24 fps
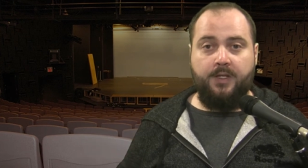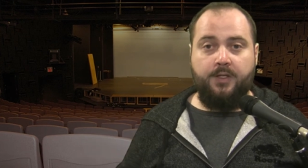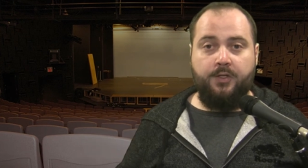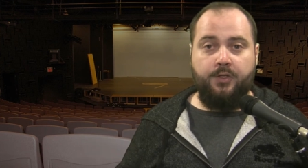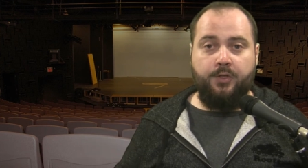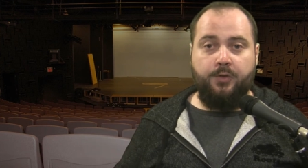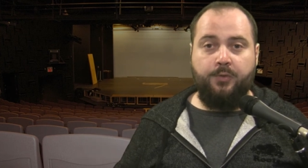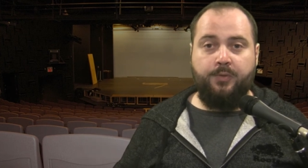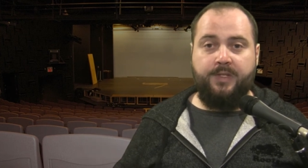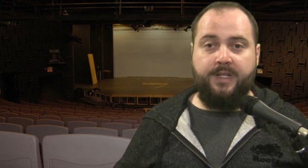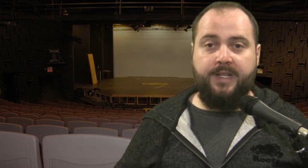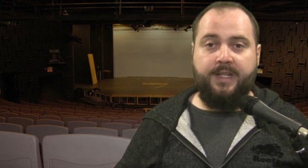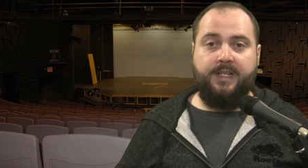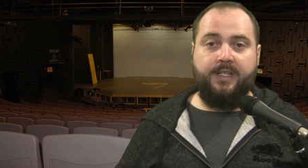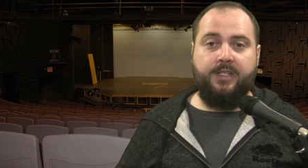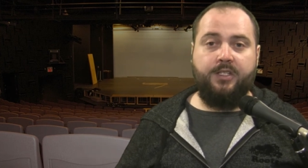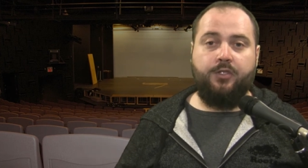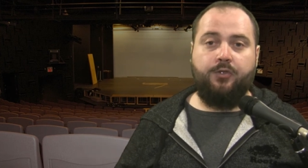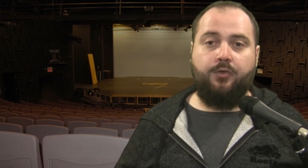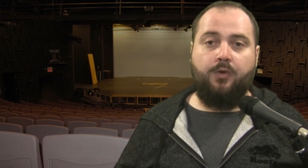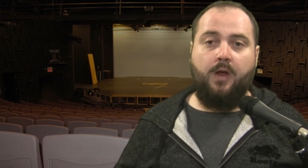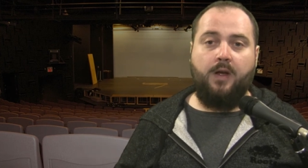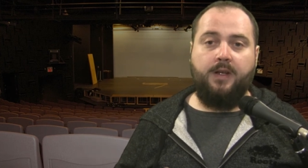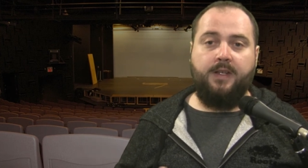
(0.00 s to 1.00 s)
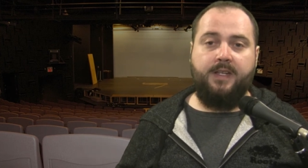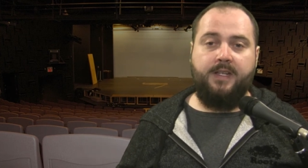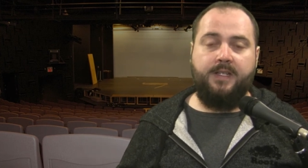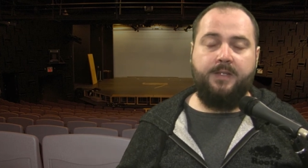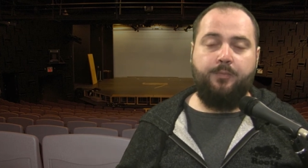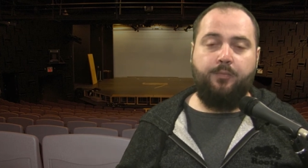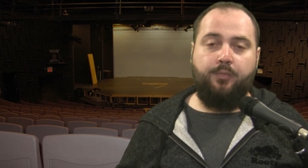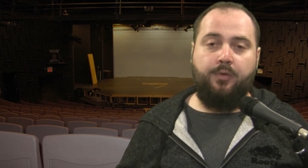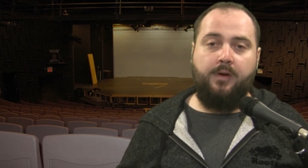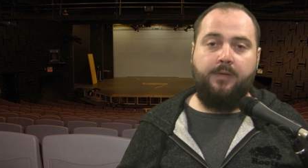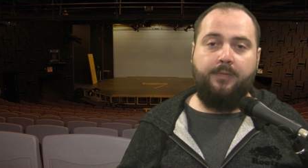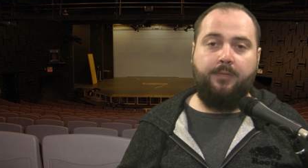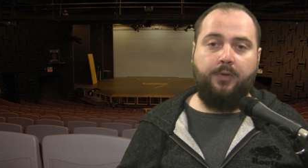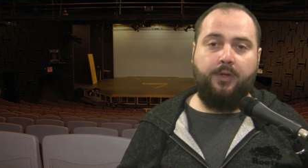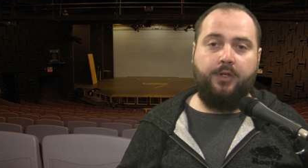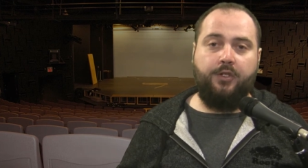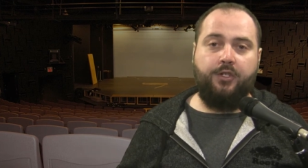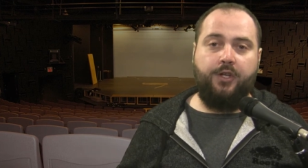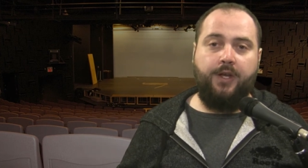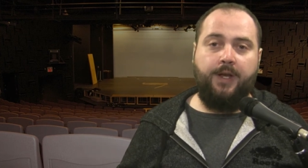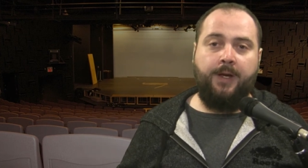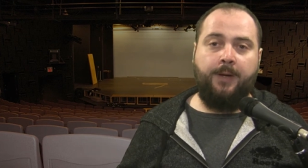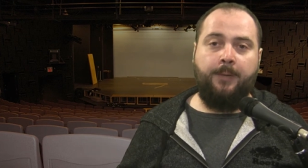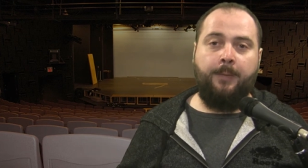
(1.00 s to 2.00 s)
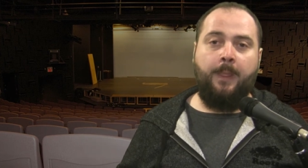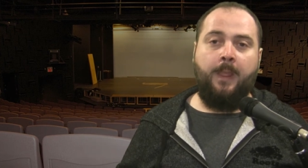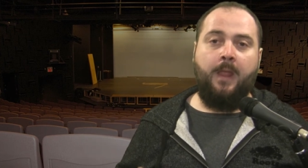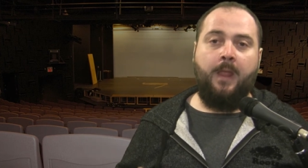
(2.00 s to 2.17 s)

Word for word: to deconstruct his privileging